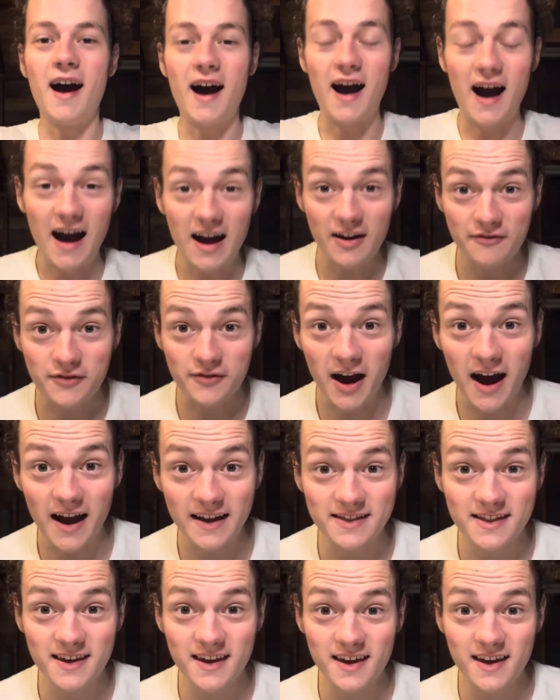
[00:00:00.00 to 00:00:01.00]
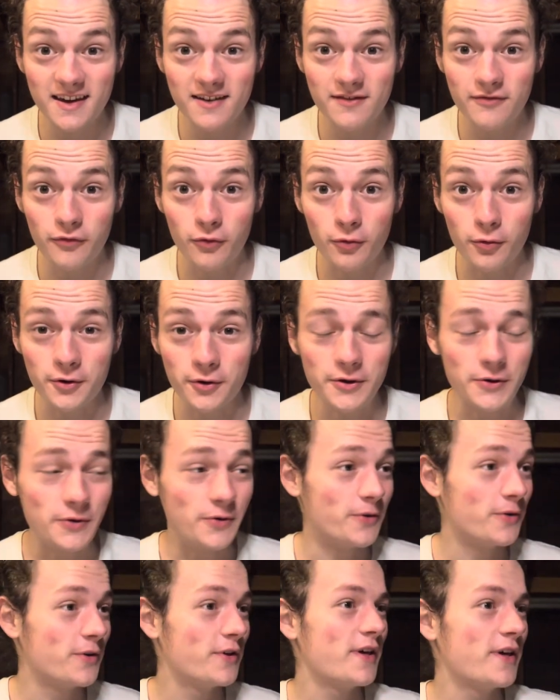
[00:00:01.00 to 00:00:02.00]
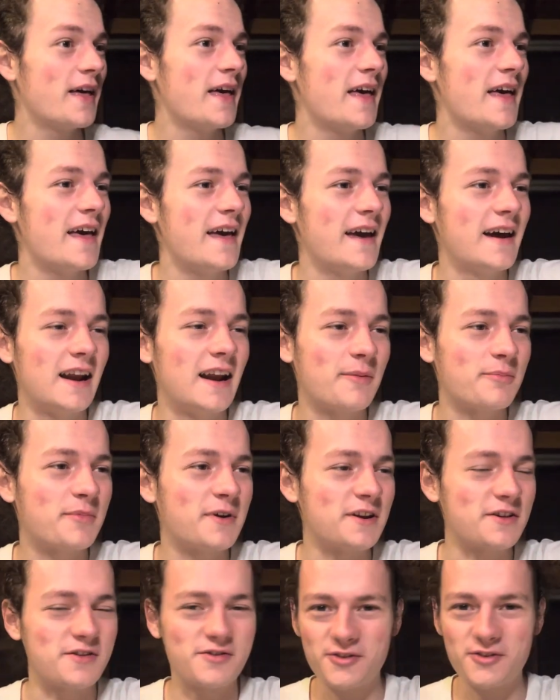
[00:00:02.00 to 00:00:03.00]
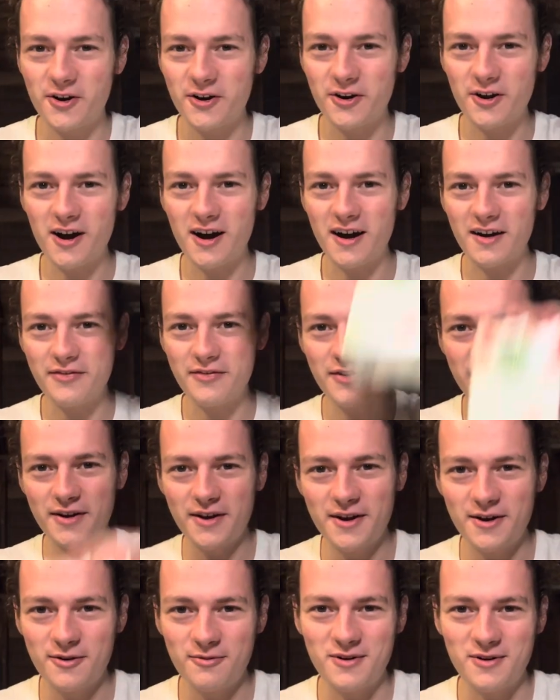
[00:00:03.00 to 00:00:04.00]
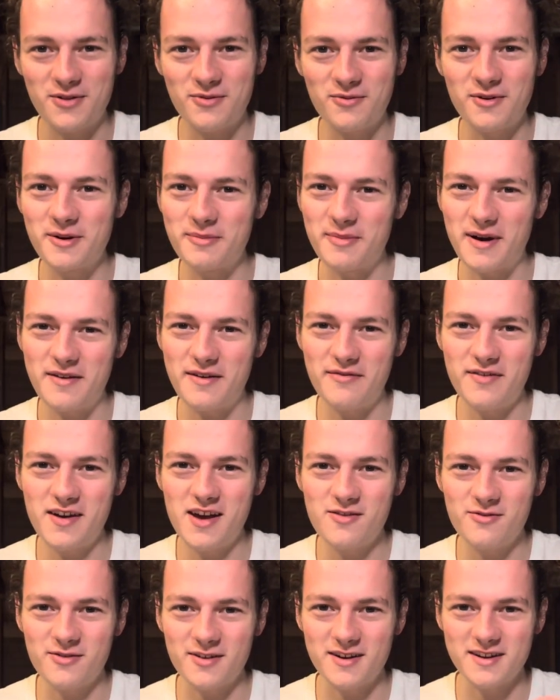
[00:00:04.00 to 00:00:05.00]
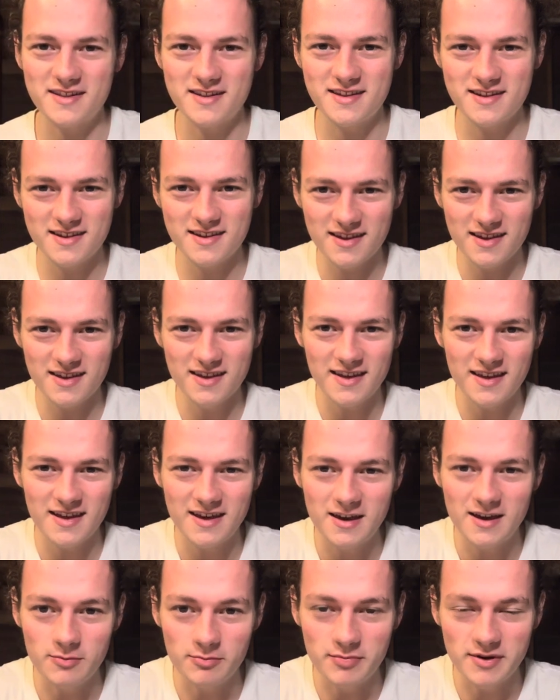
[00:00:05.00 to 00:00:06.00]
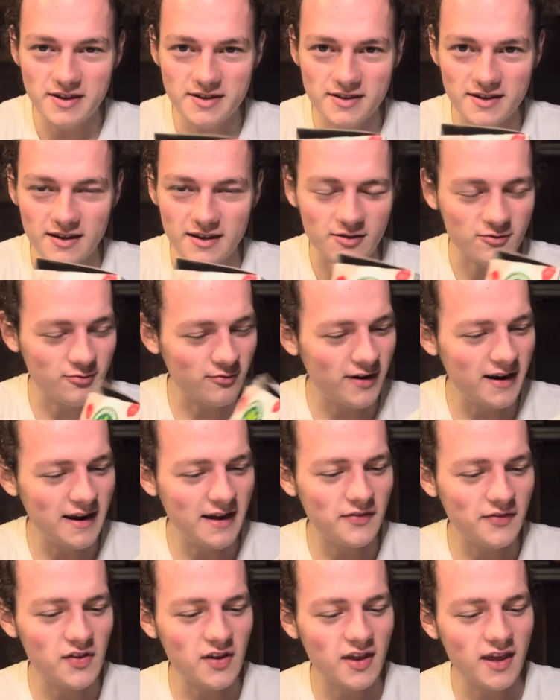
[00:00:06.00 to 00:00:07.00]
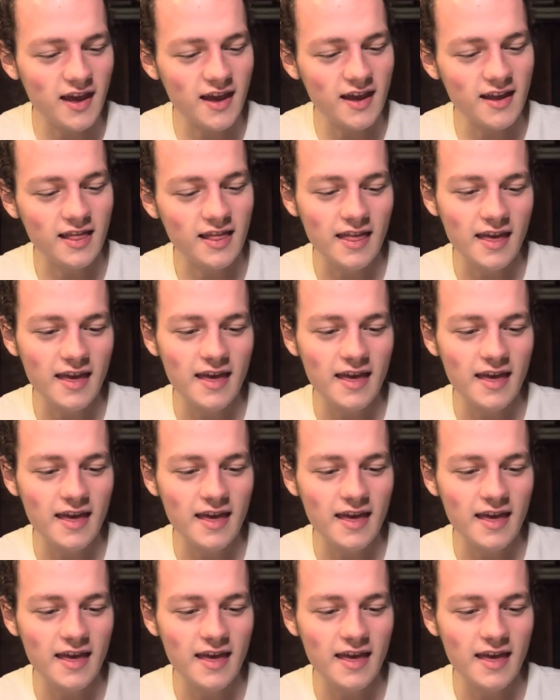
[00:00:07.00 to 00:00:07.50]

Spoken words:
I've got tea for you. And I'm going to start off with one of my favorites, hibiscus, right out the gate.